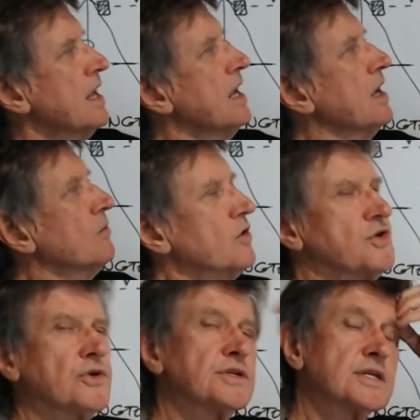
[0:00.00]
What
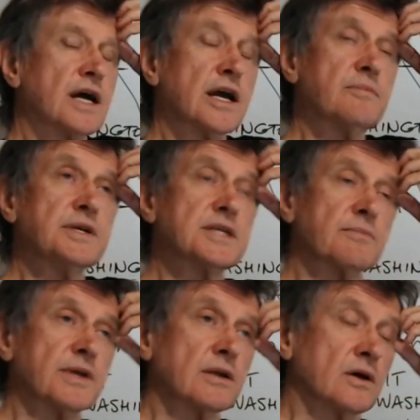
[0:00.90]
you'd say would be
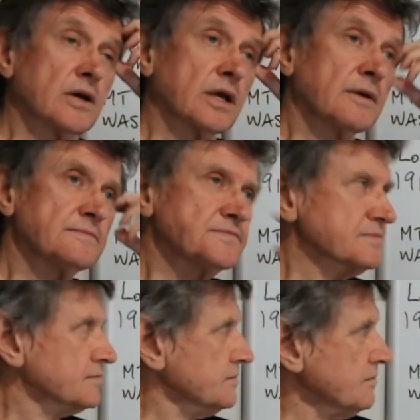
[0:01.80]
something like,
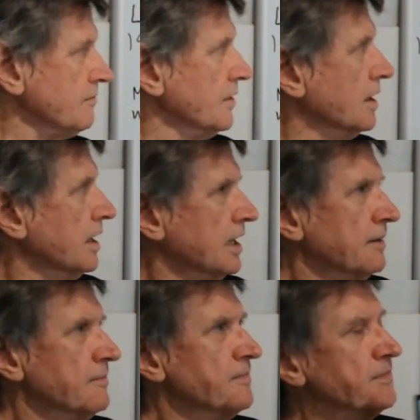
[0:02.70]

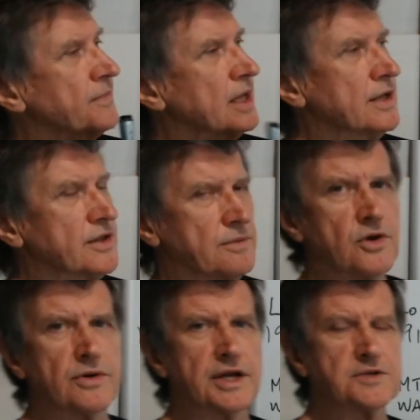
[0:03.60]
the
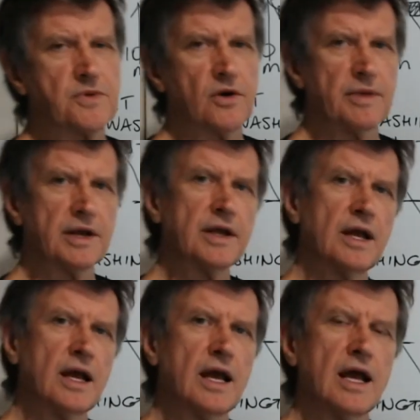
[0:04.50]
muon experiment
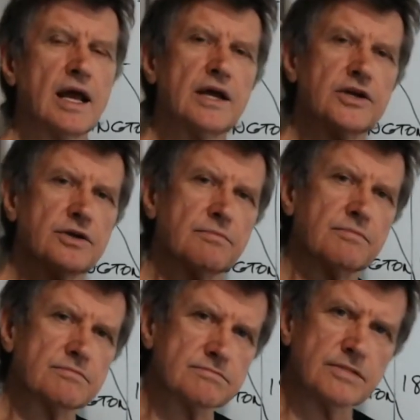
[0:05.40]

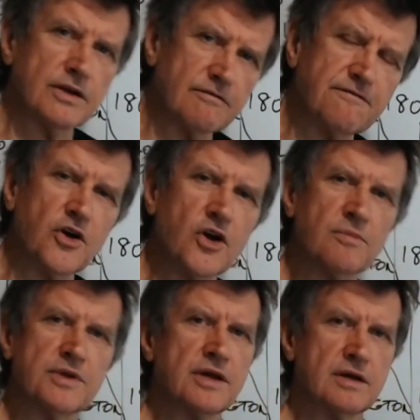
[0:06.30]

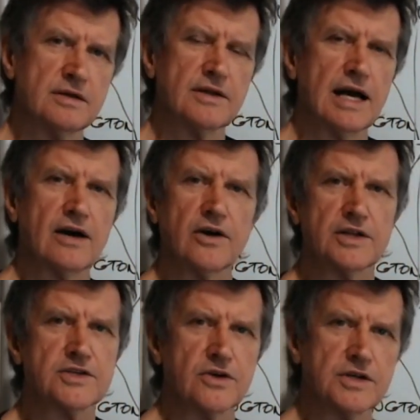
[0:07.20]
confirmed
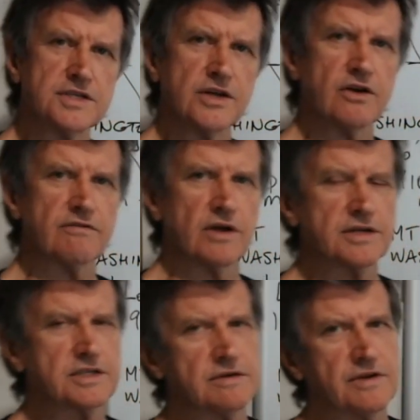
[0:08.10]
Einstein's theory of
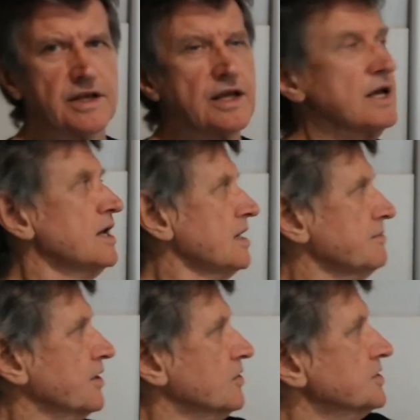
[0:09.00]
relativity,
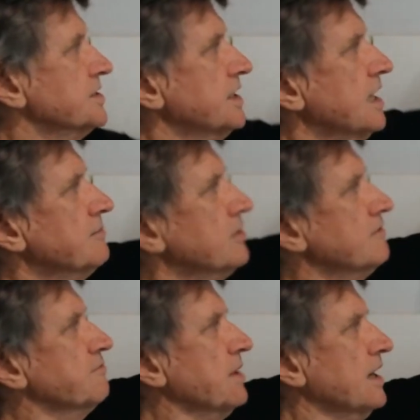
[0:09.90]
because the number
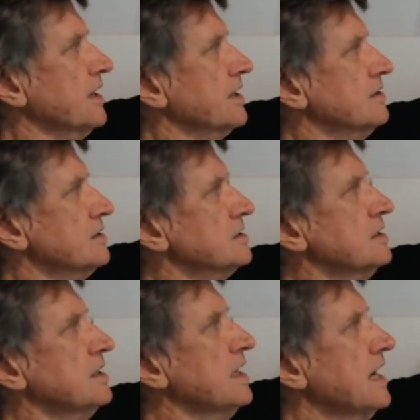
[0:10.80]
of particles
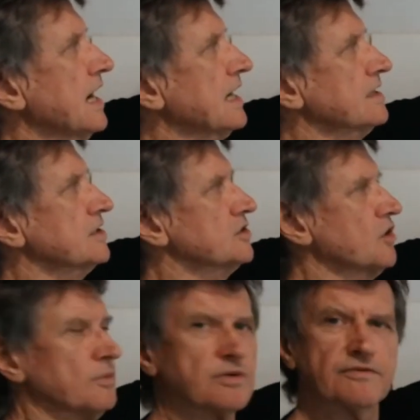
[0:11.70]
at the
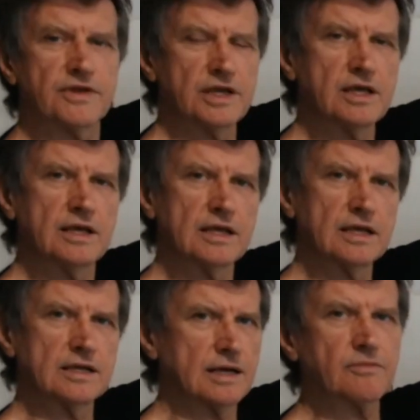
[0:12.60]
top of the
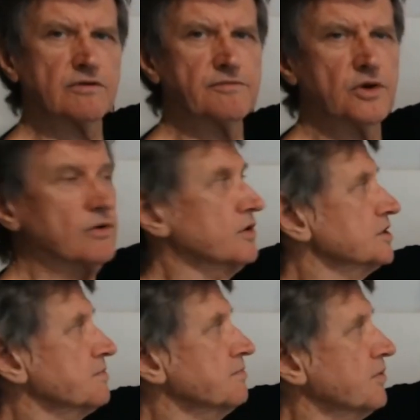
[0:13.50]
number of muons
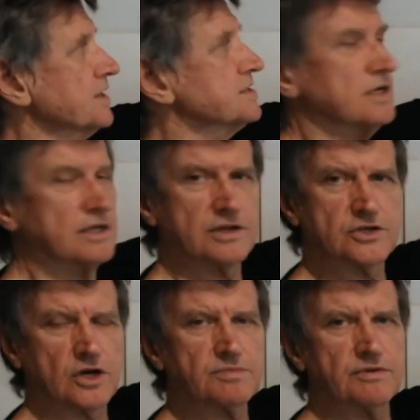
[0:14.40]
present at the
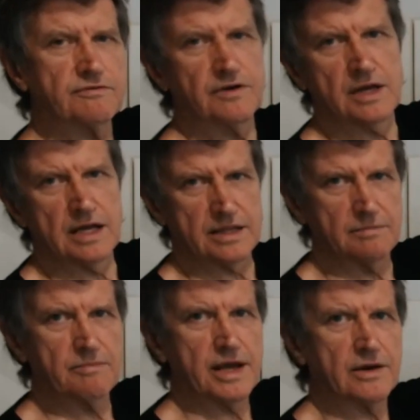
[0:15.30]
top of the
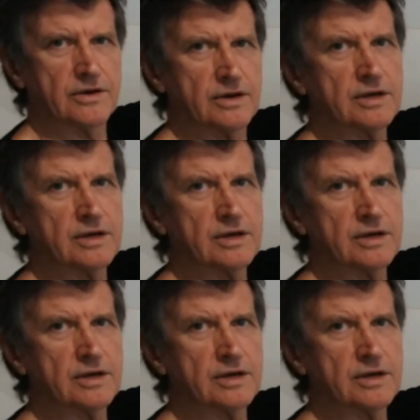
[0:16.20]
mountain